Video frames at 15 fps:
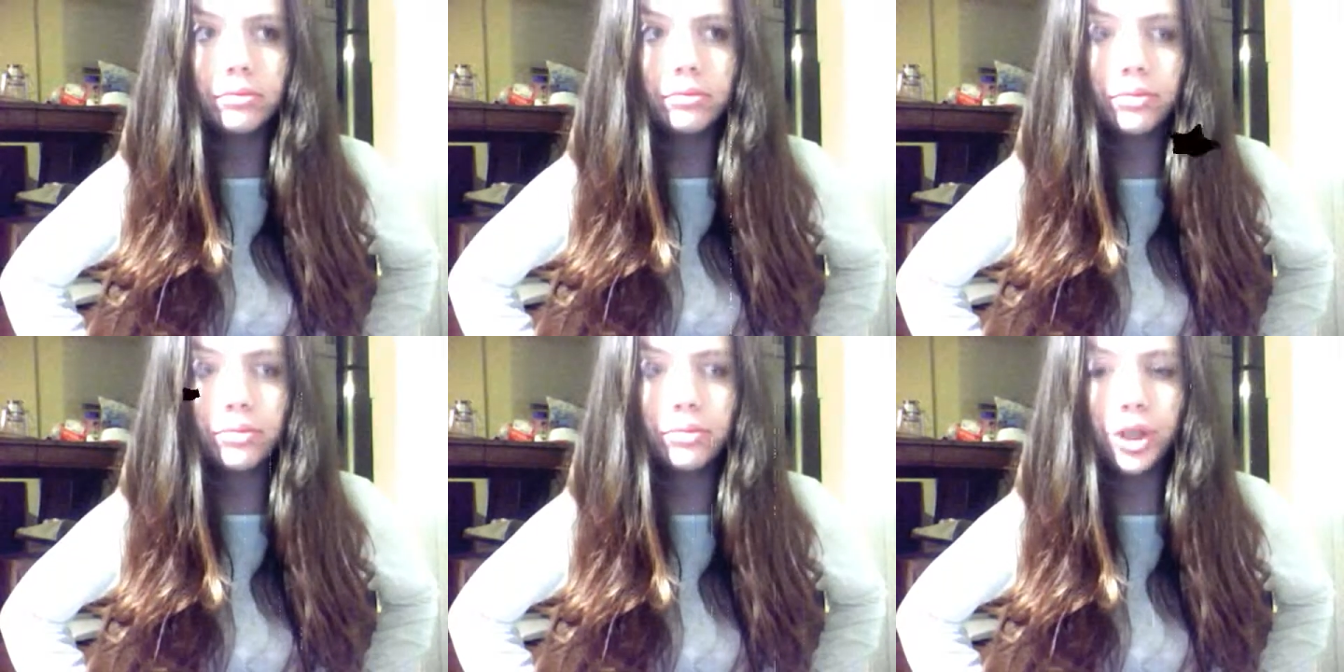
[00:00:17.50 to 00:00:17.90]

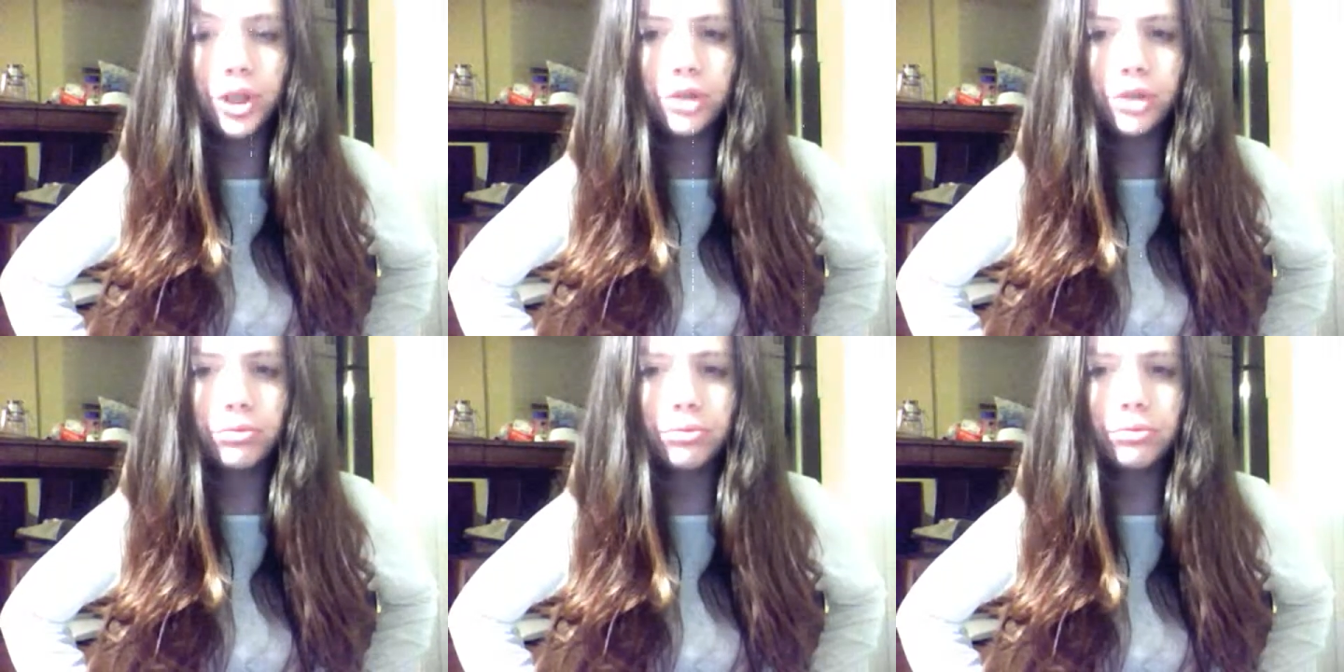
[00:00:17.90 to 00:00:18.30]
point 2,
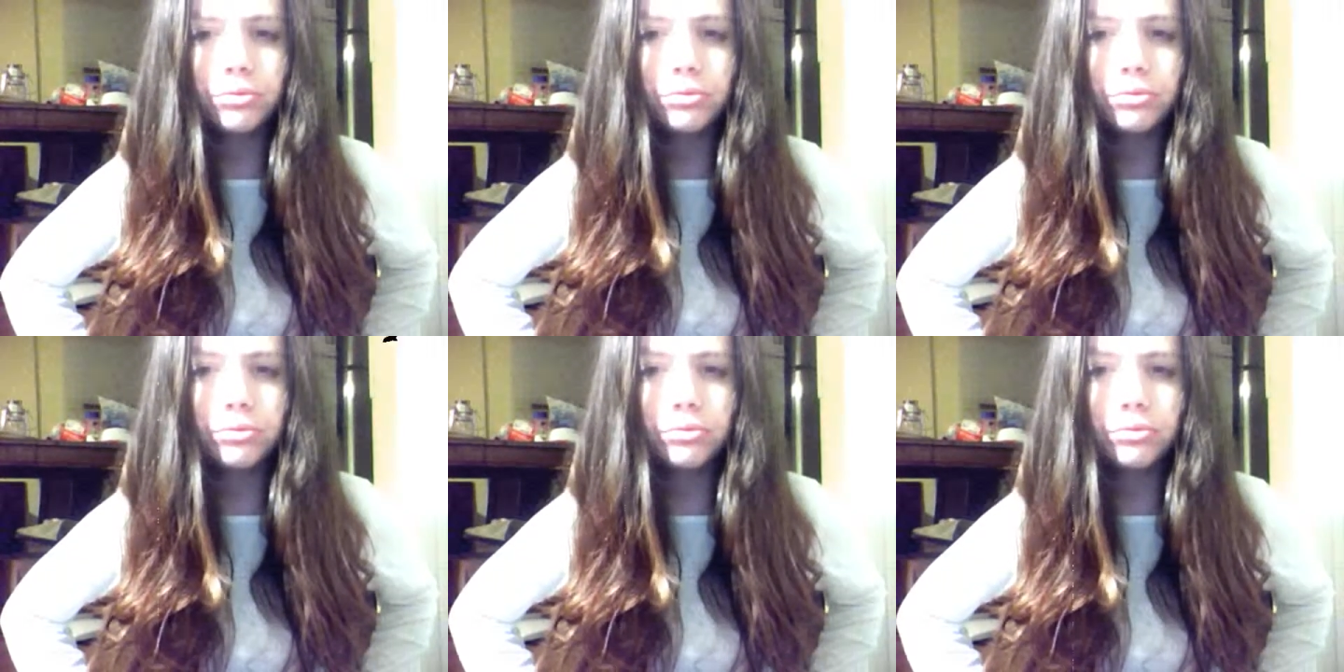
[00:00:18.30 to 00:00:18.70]

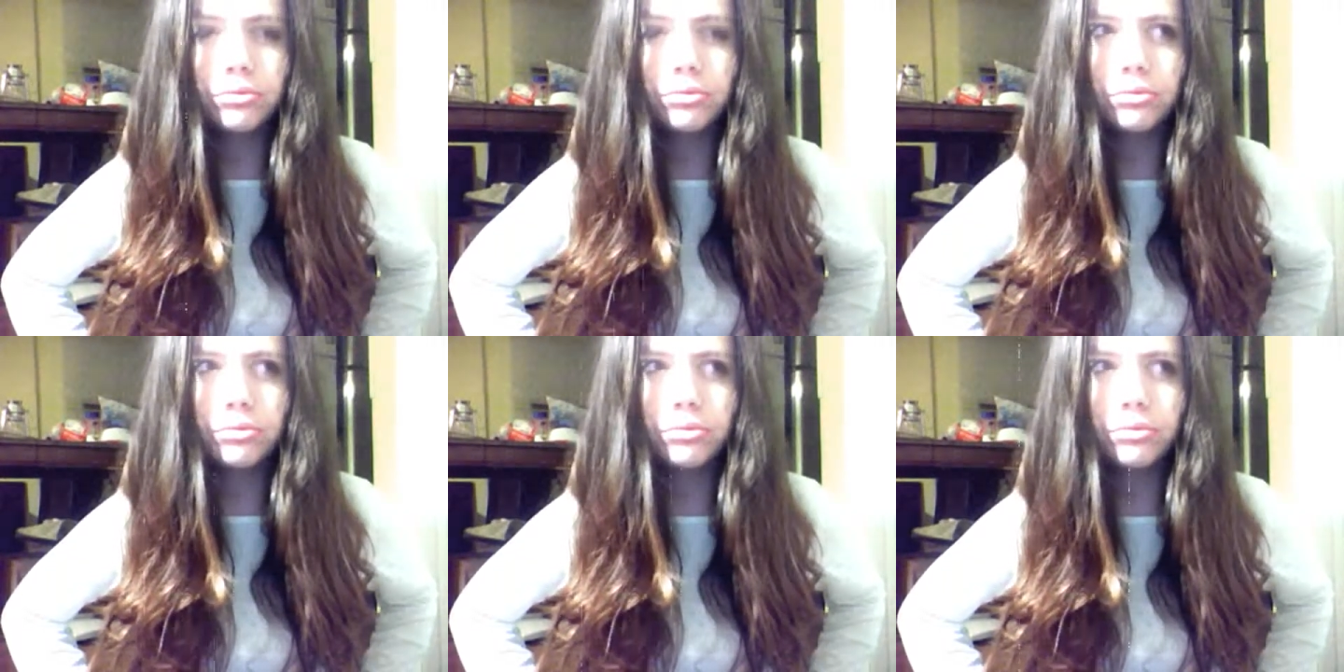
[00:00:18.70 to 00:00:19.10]

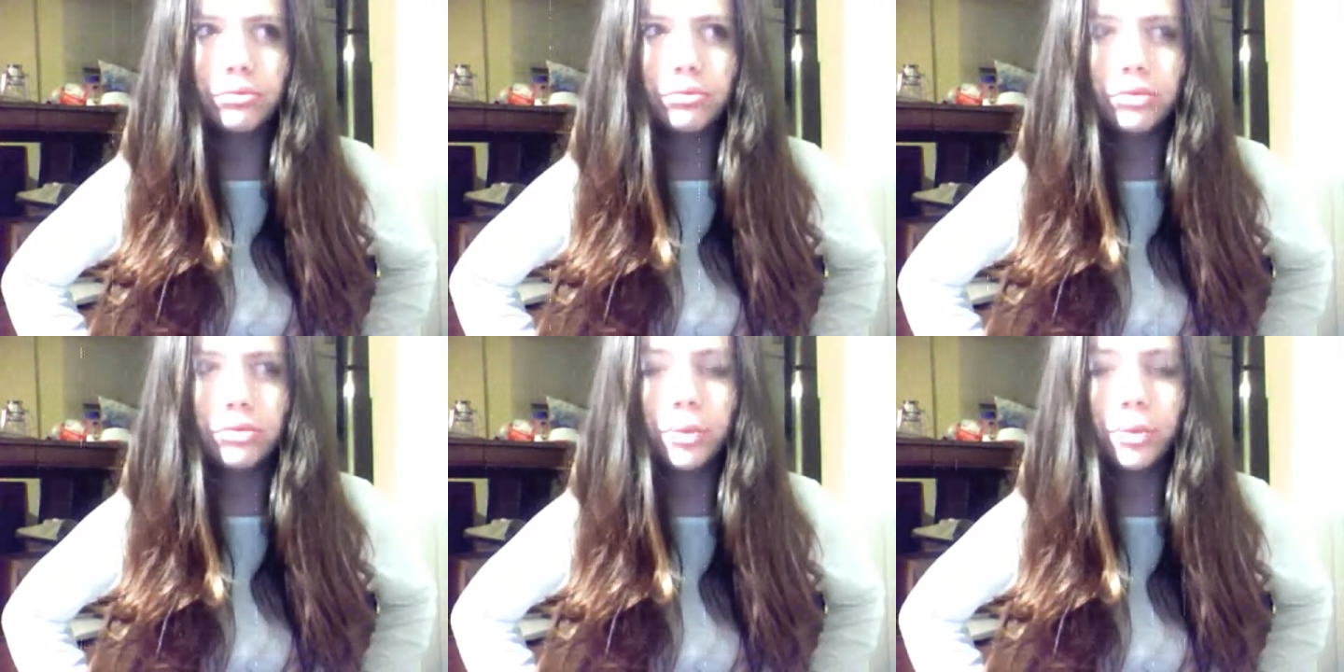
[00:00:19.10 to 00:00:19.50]

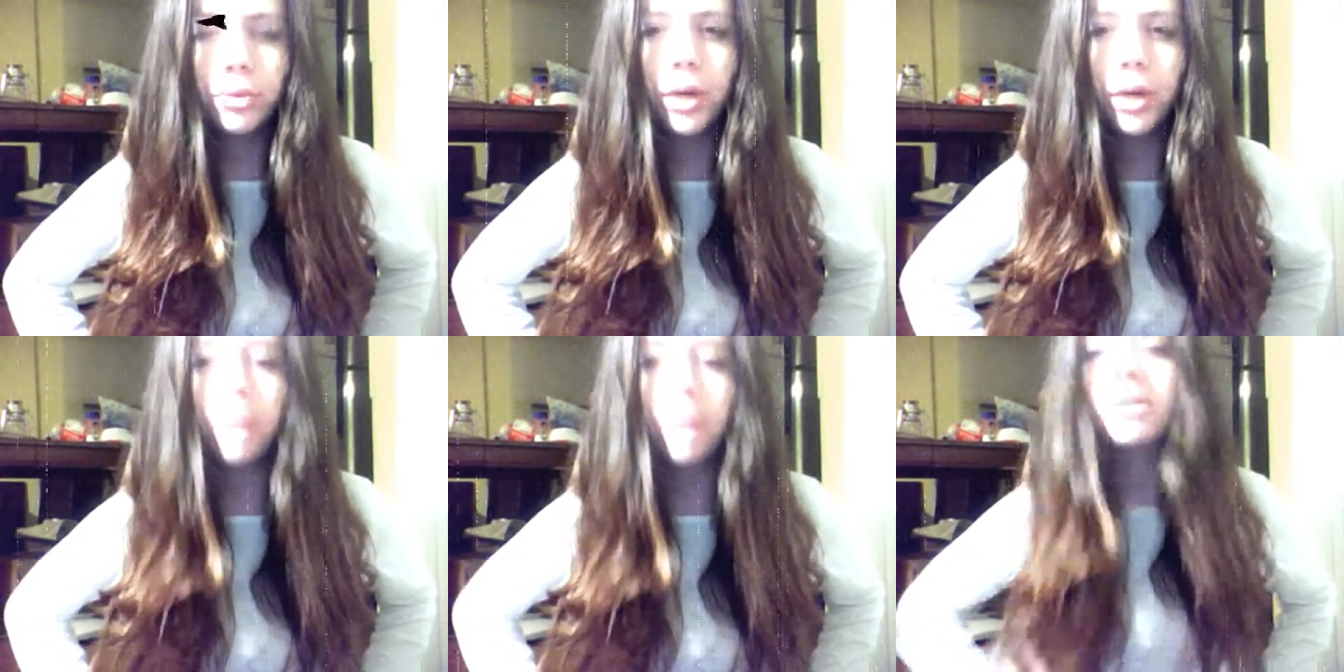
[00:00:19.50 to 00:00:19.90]

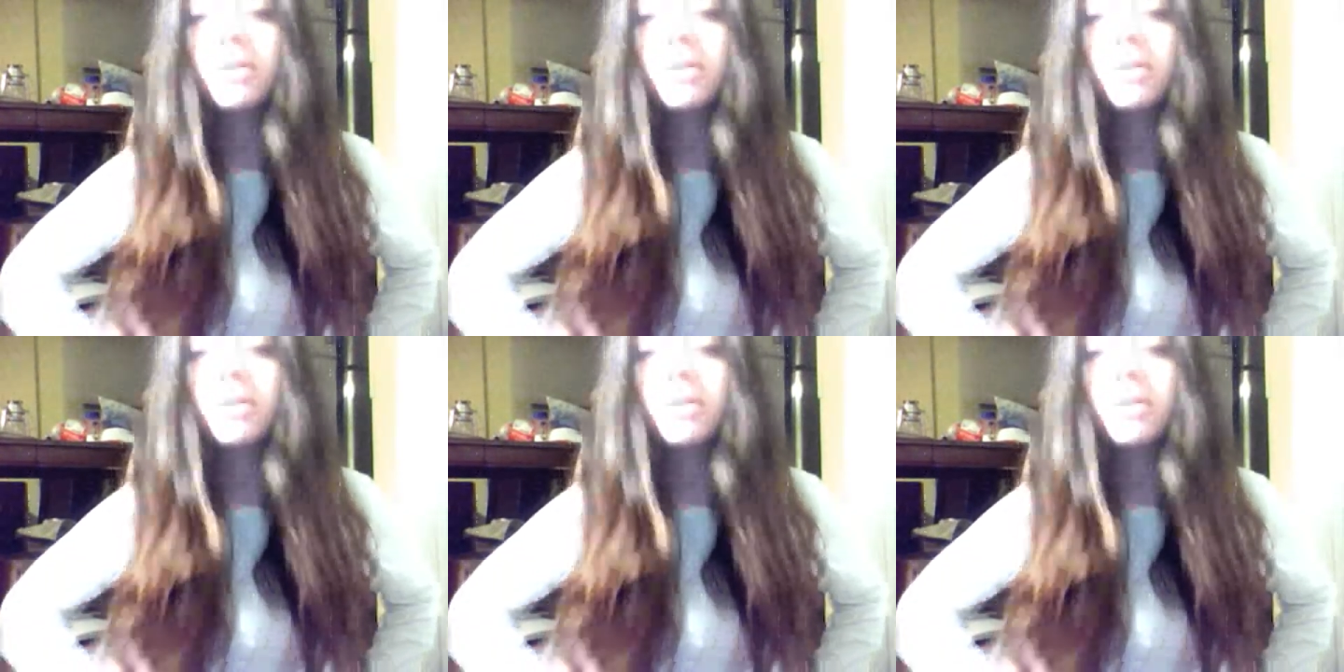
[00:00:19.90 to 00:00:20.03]
2.0. Yeah,